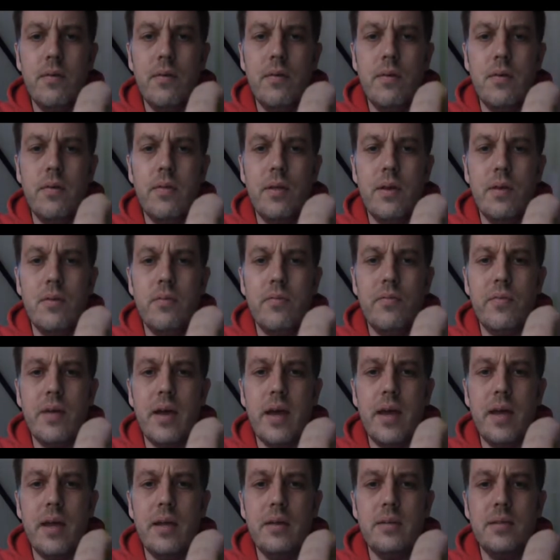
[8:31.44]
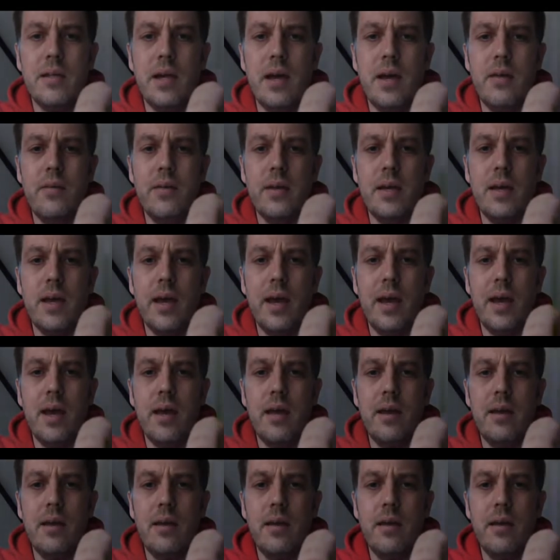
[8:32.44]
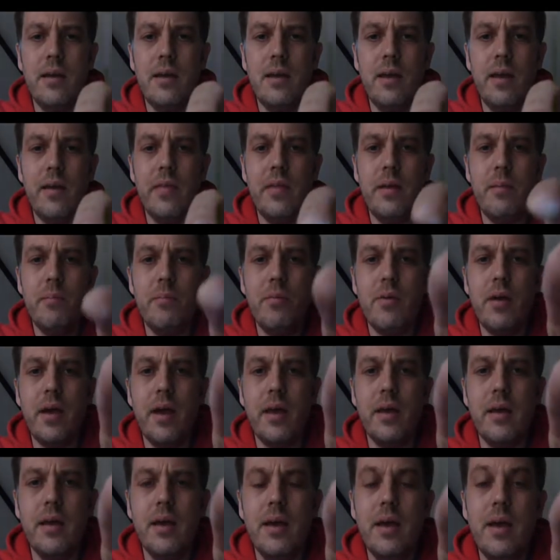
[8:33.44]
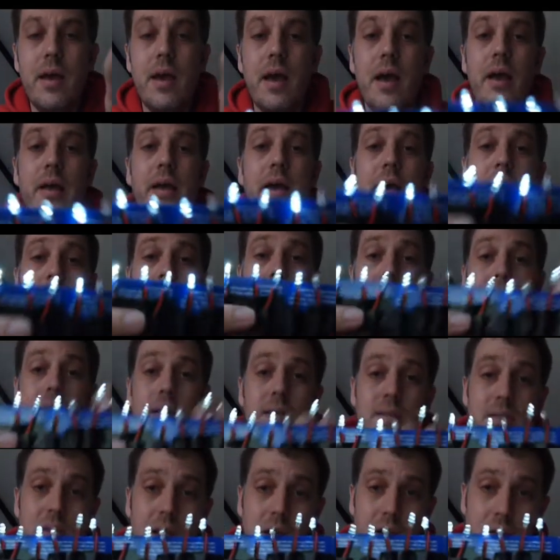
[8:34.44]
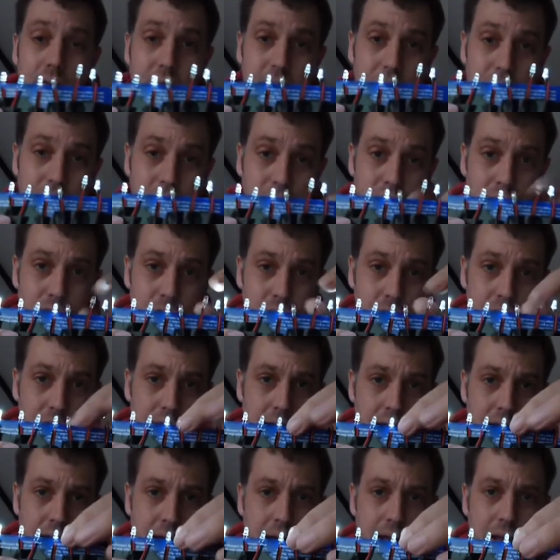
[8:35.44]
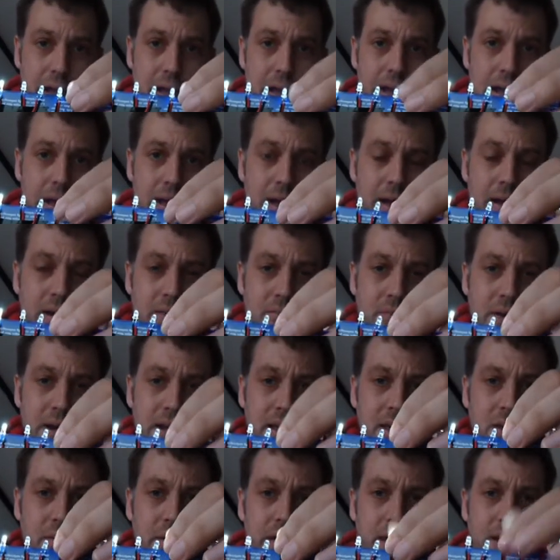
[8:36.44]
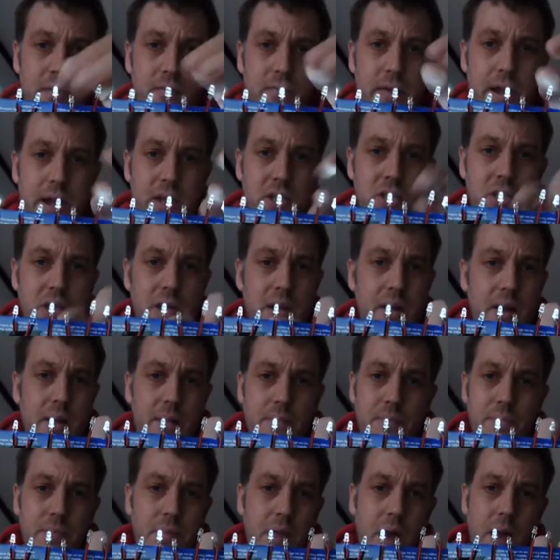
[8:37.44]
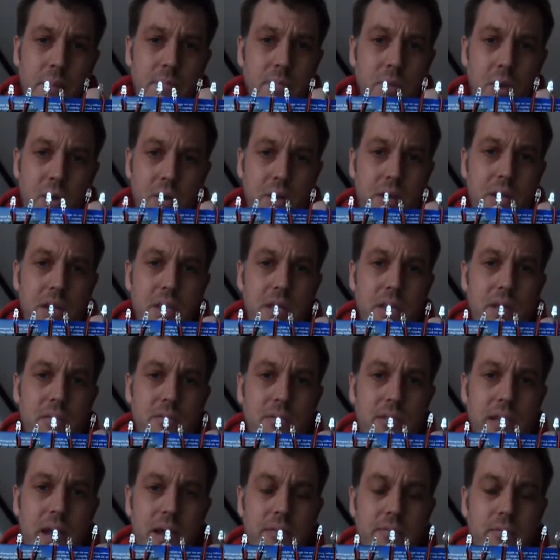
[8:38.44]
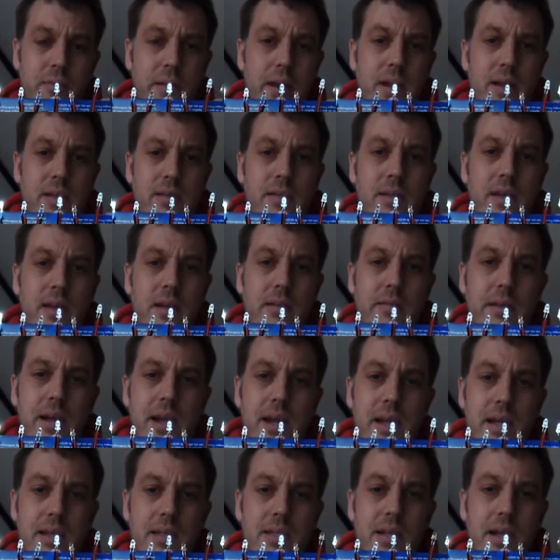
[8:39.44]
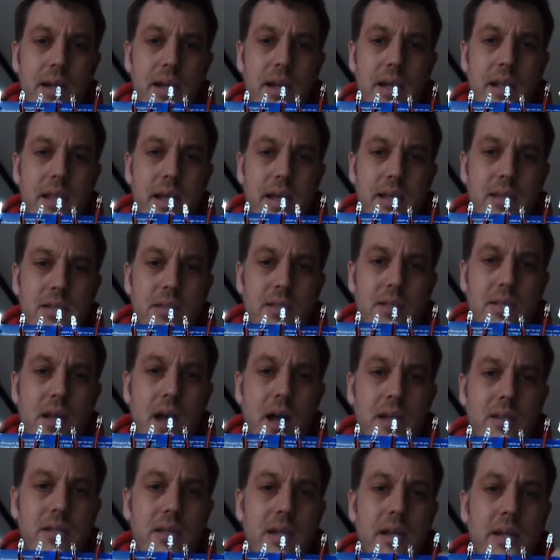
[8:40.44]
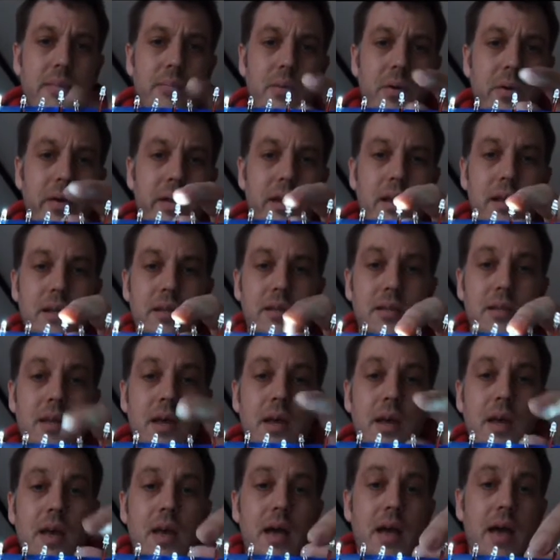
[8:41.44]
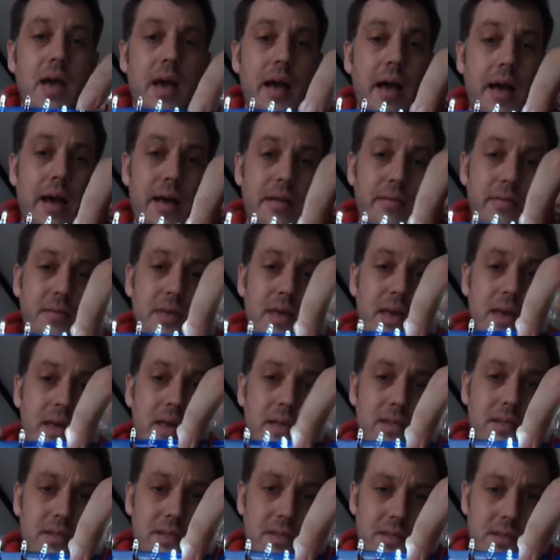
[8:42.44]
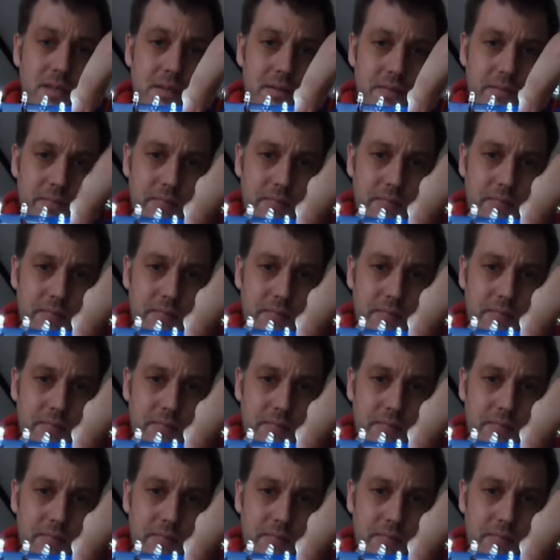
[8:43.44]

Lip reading: Then it'll fade down again and then bright. Okay, so then you've got a really quick flasher. I'm not going to use that for anything realistically, that's utterly pointless. This